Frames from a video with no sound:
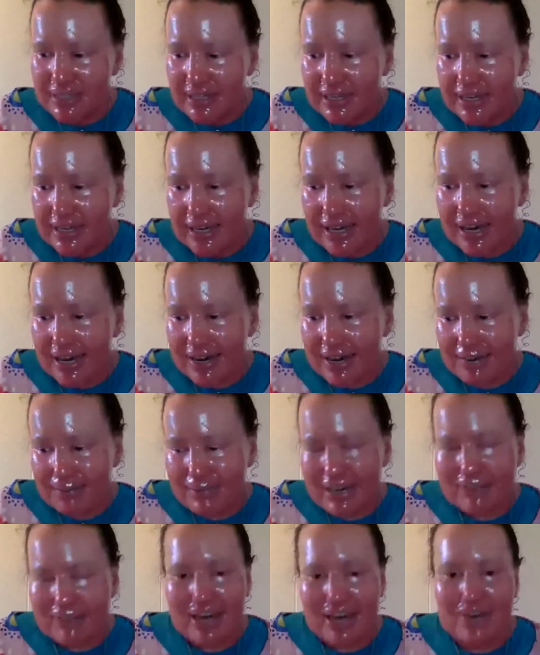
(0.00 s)
And
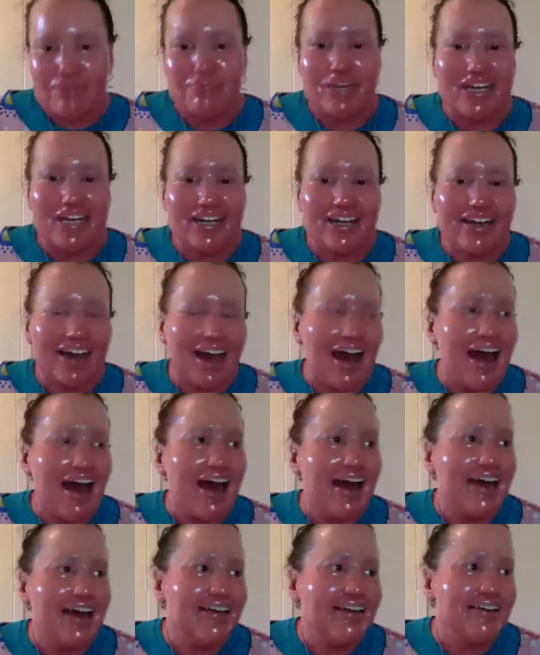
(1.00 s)
we had a meeting,
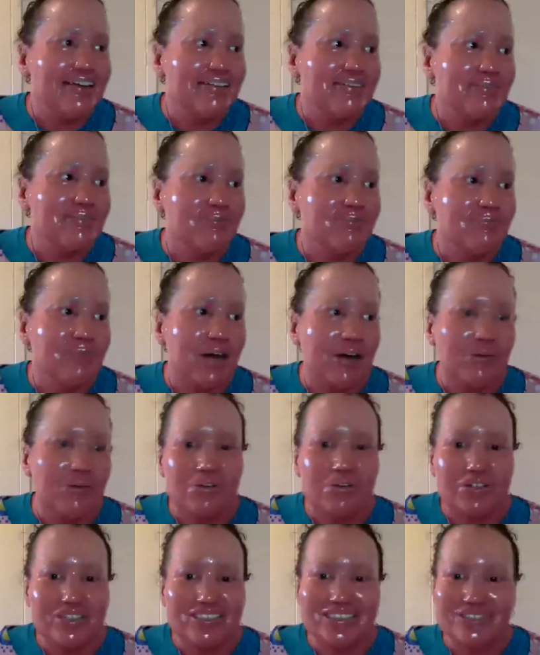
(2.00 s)
and by
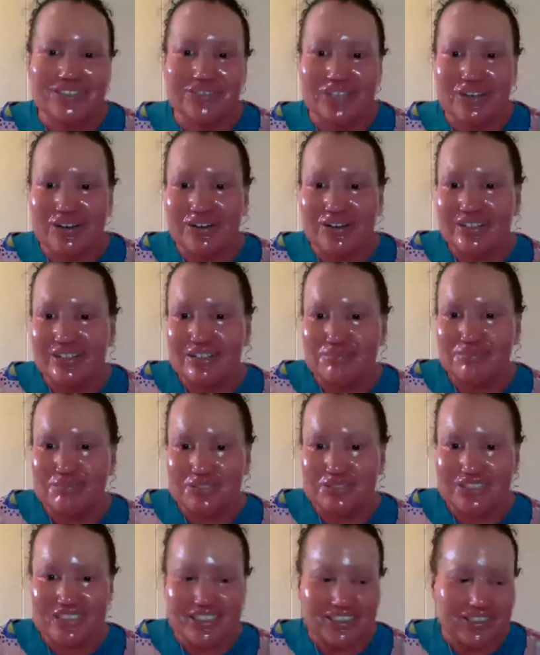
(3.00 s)
August we got a book
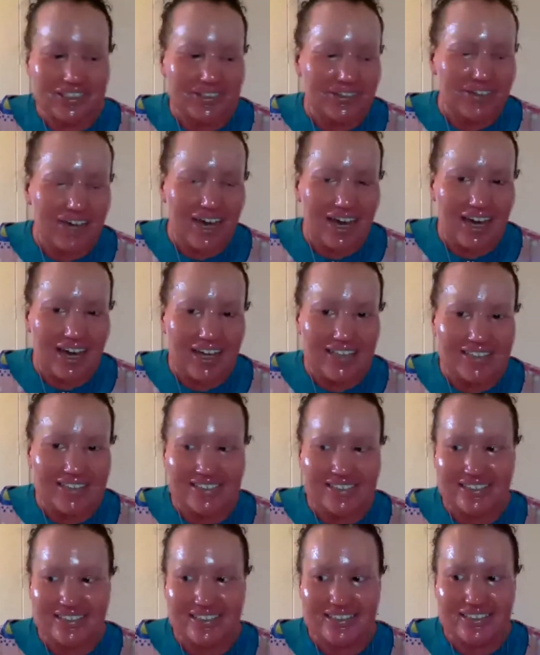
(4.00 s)
deal. And
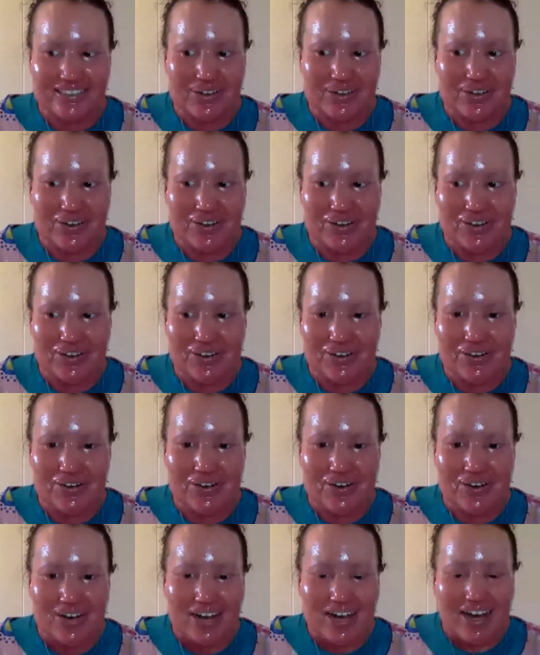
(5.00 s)
so
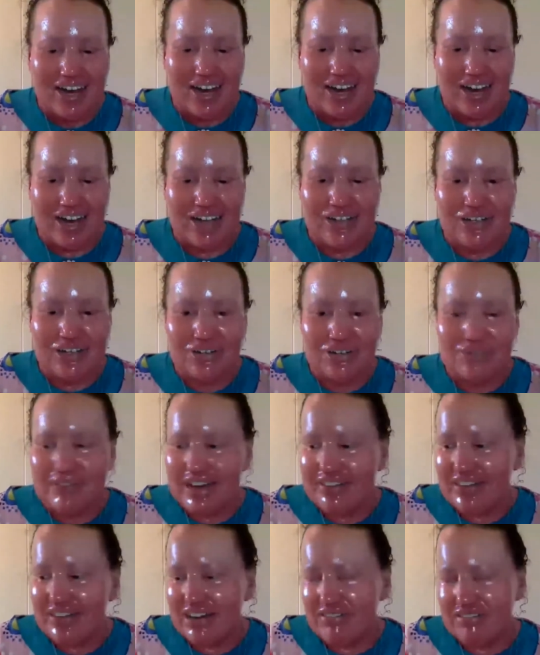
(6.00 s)
I knew about
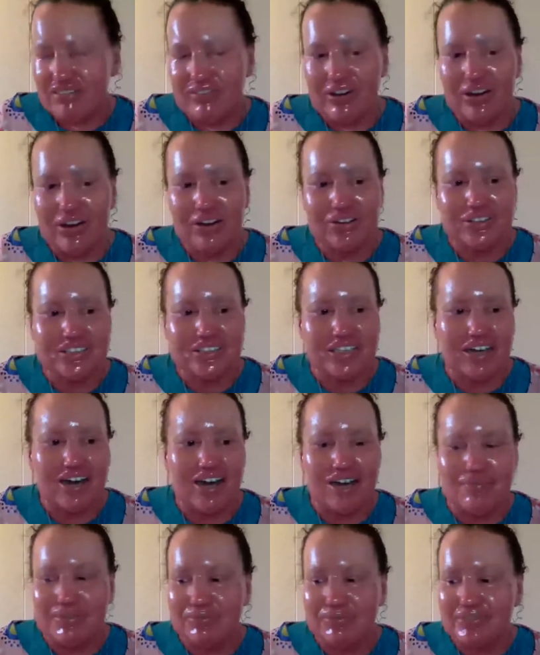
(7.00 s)
that for a very long time,
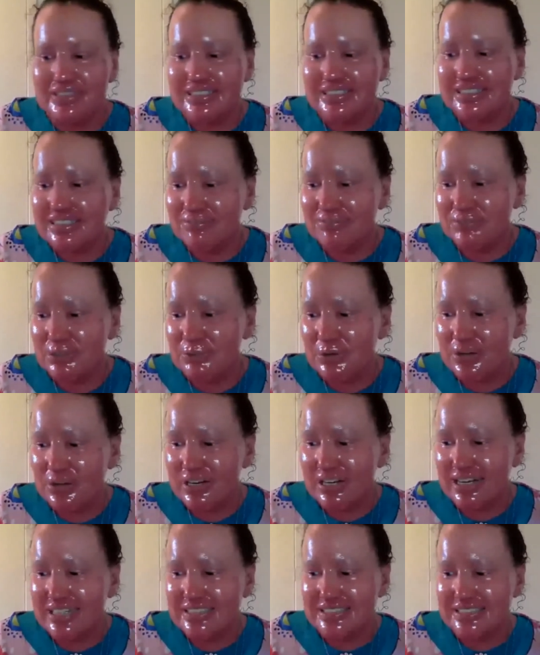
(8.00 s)
and we weren't
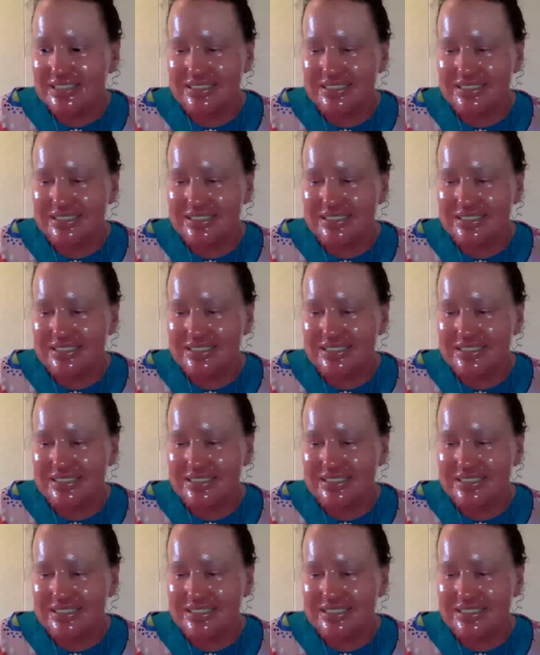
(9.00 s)
allowed to